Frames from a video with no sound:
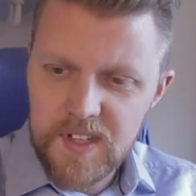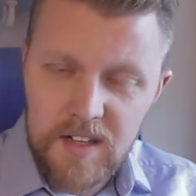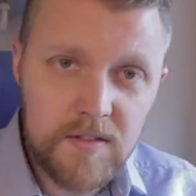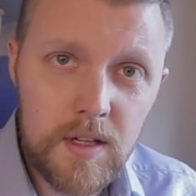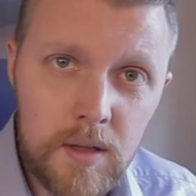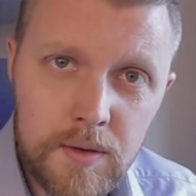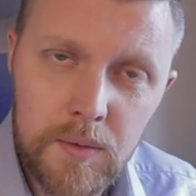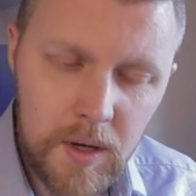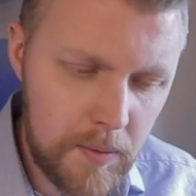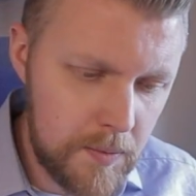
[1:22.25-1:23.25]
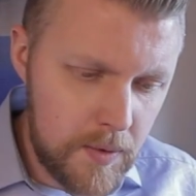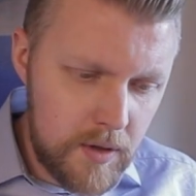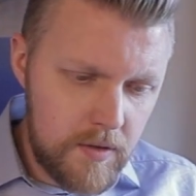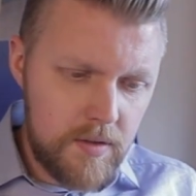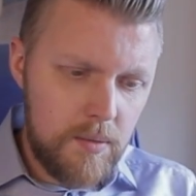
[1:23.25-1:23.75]
I still don't know how it
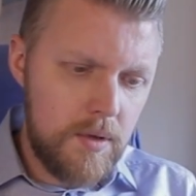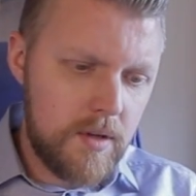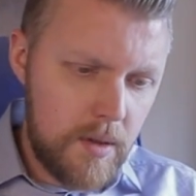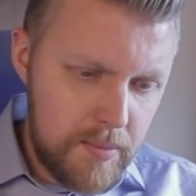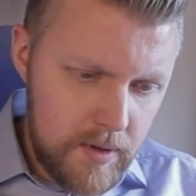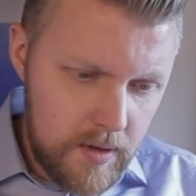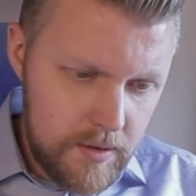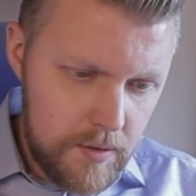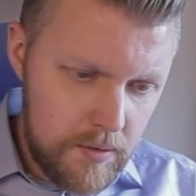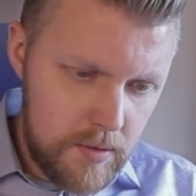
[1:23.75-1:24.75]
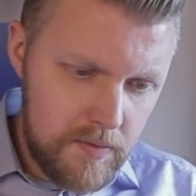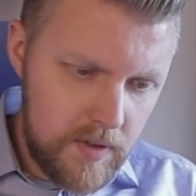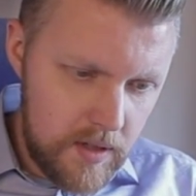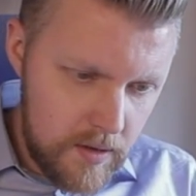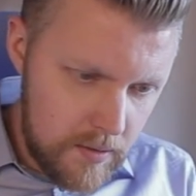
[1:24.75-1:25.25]
works, I'll look up a YouTube
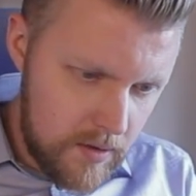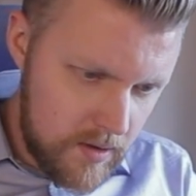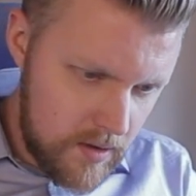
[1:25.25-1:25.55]
video.